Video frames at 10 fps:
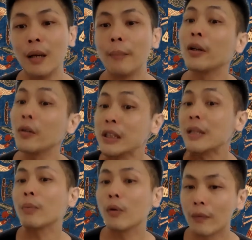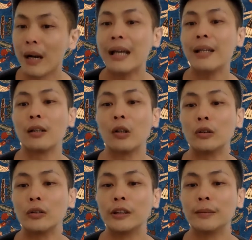because they provide a
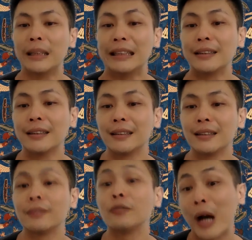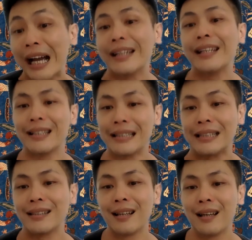concrete basis for ideas.